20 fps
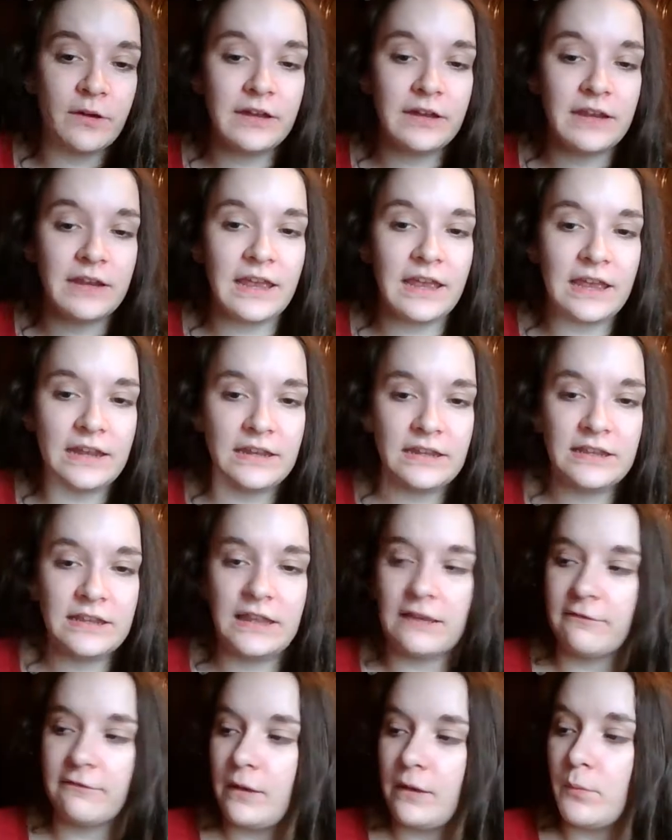one, and then
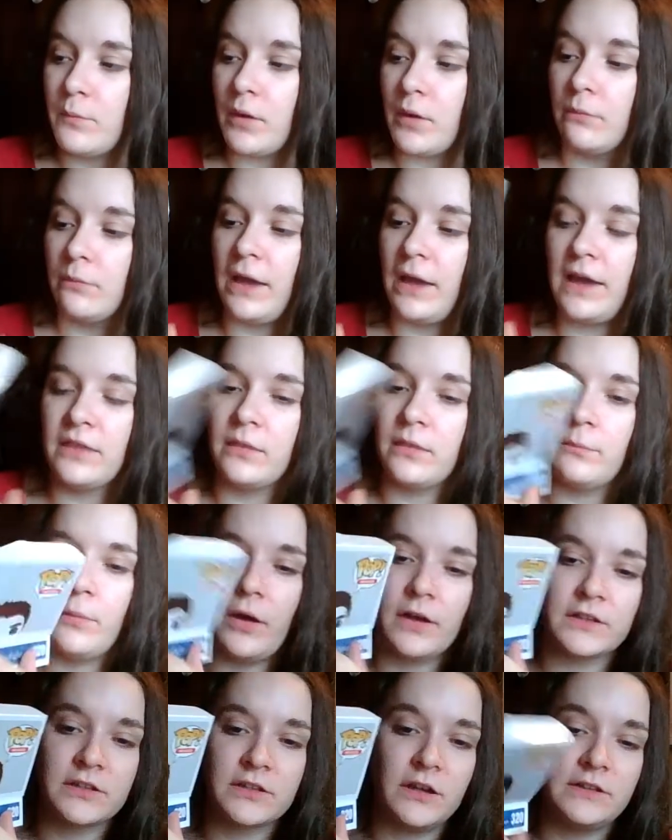like when I brought them back, the
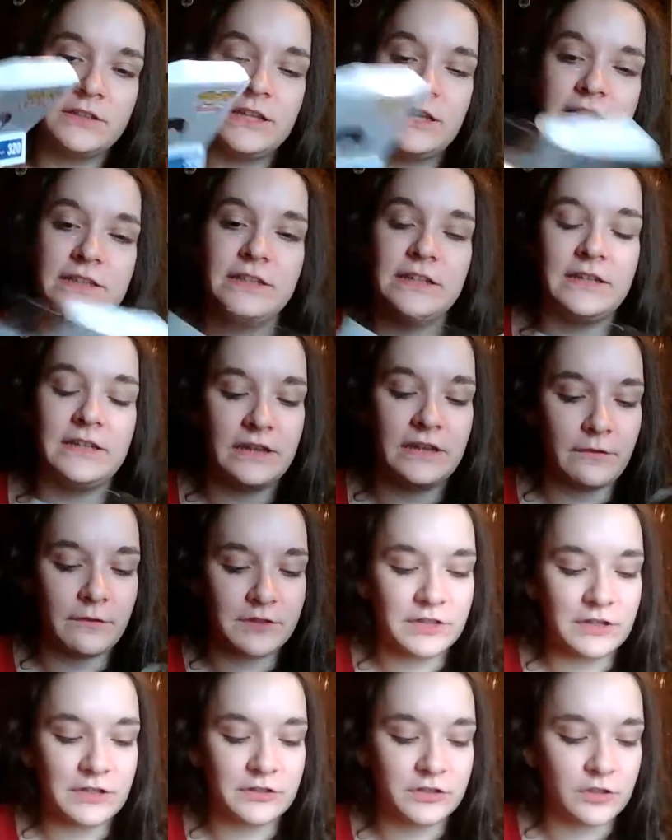box got dented, and I
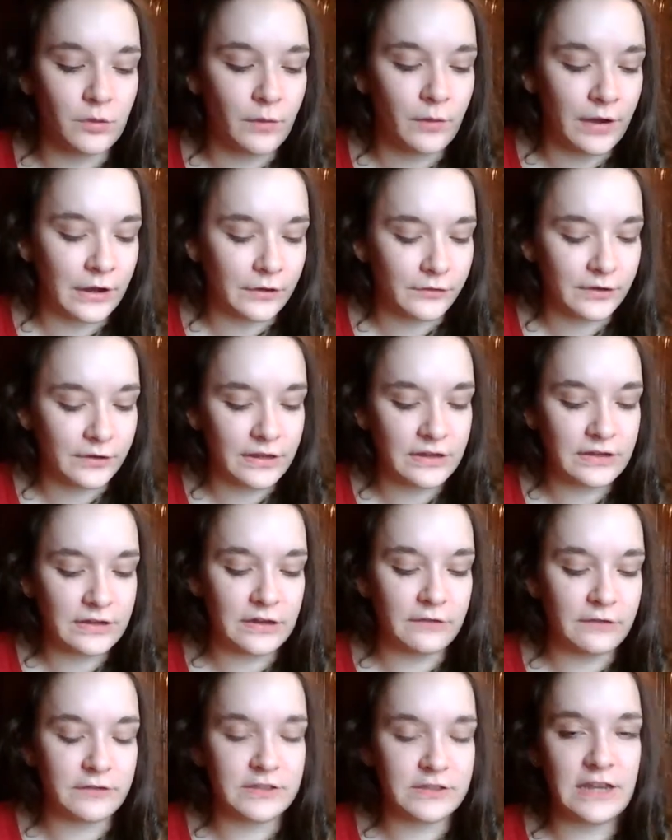was like so angry, and
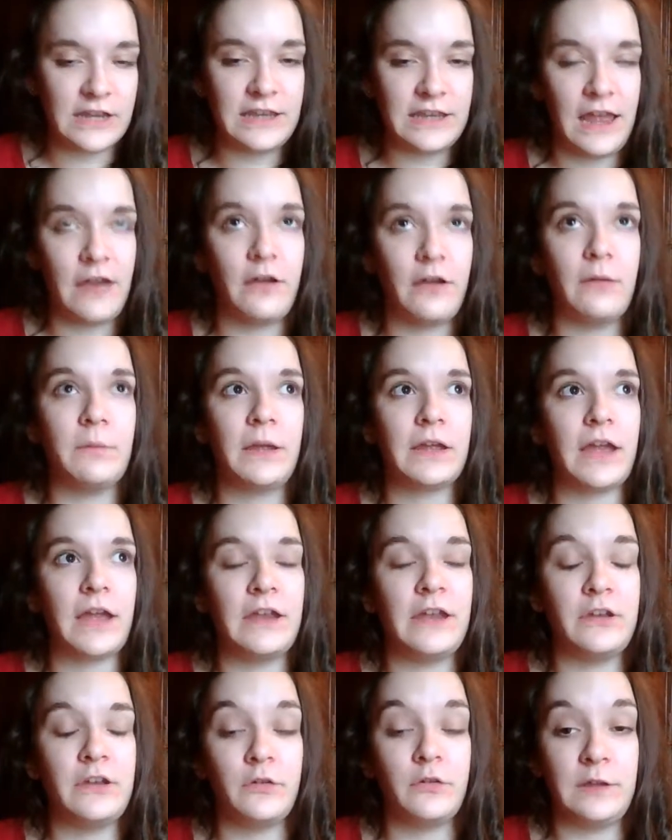then I was like, now I'm like,
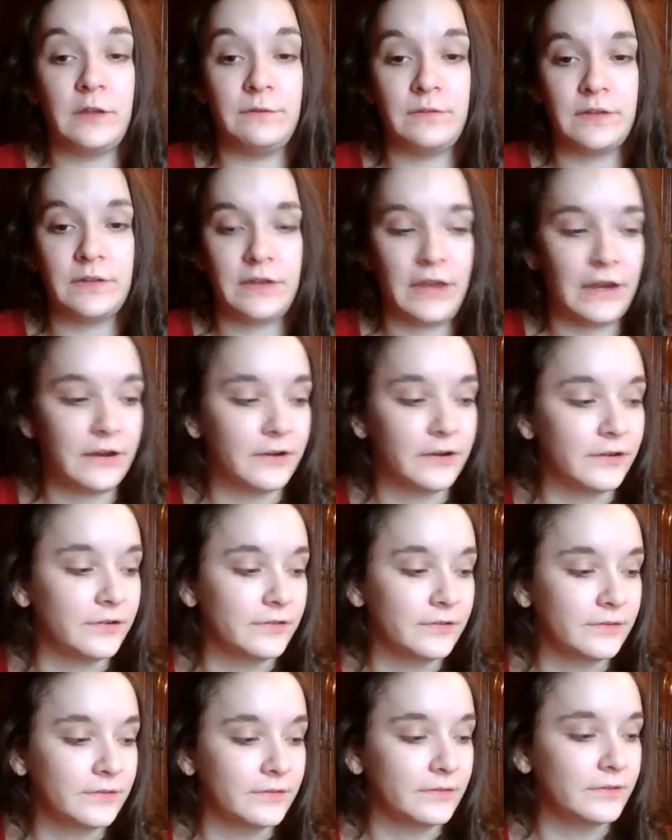I don't
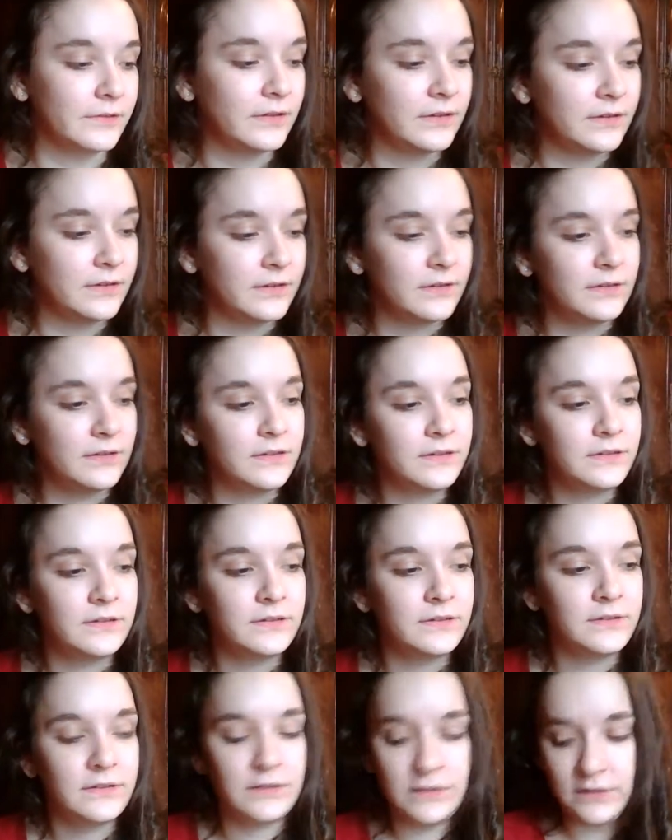need them.
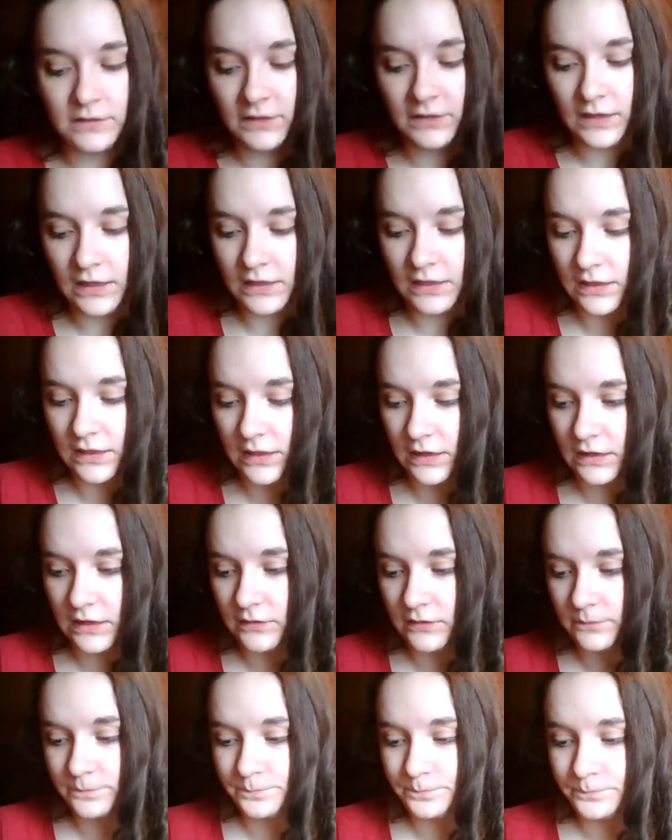And
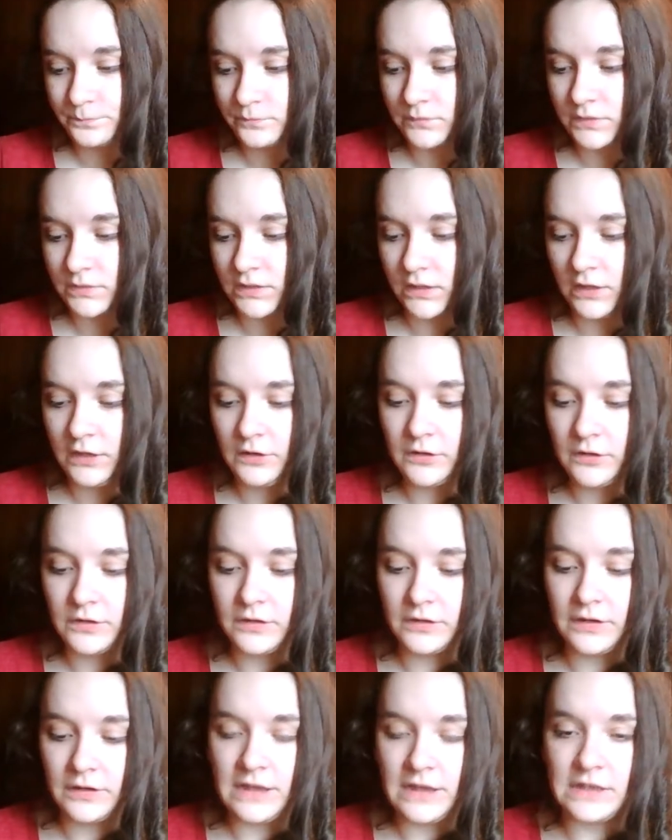then
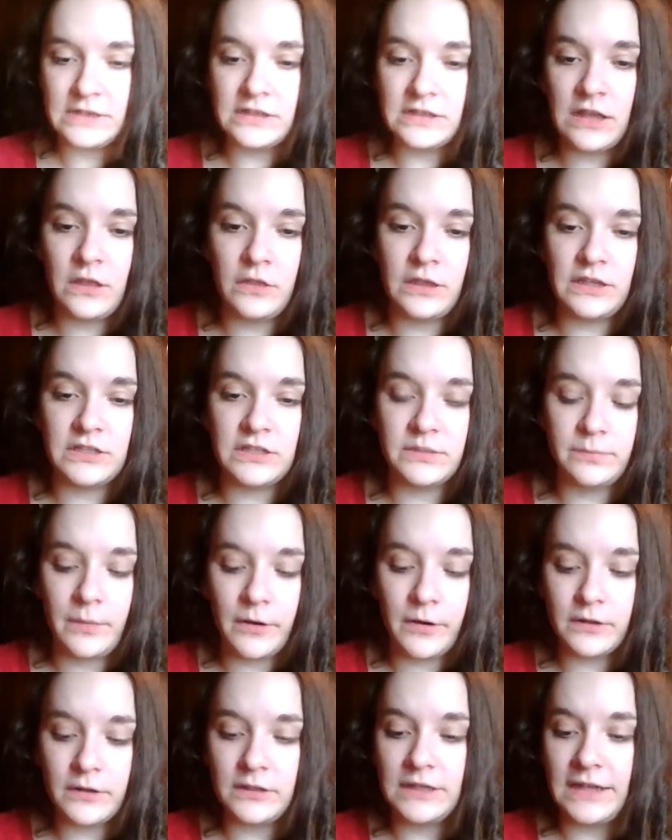here is the
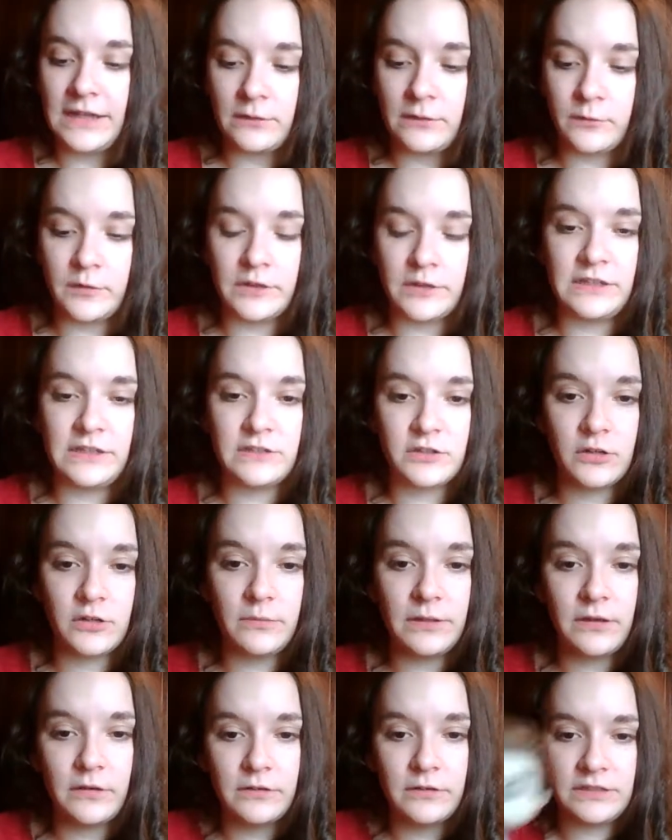sparkly Edward. He's
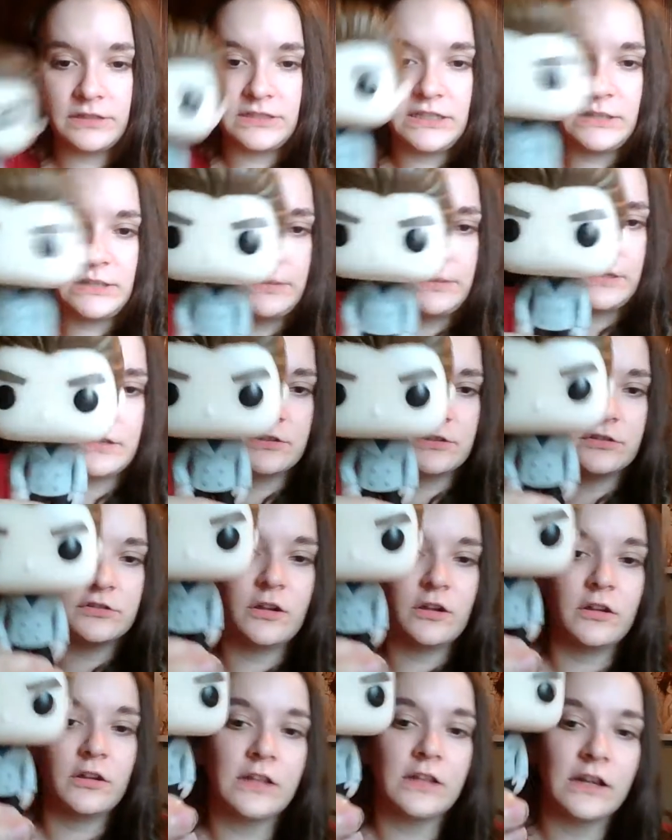gonna be hard to see because
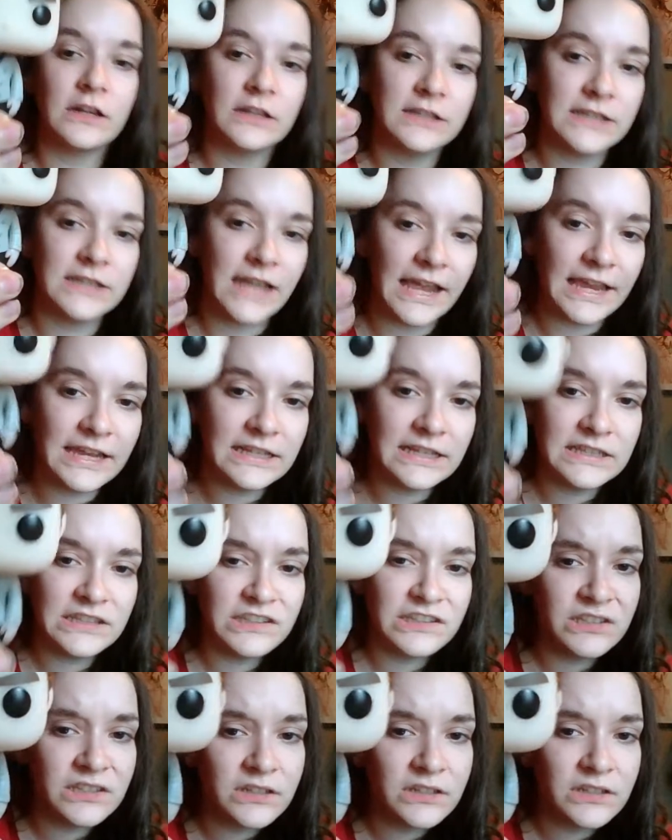there's not a lot of light.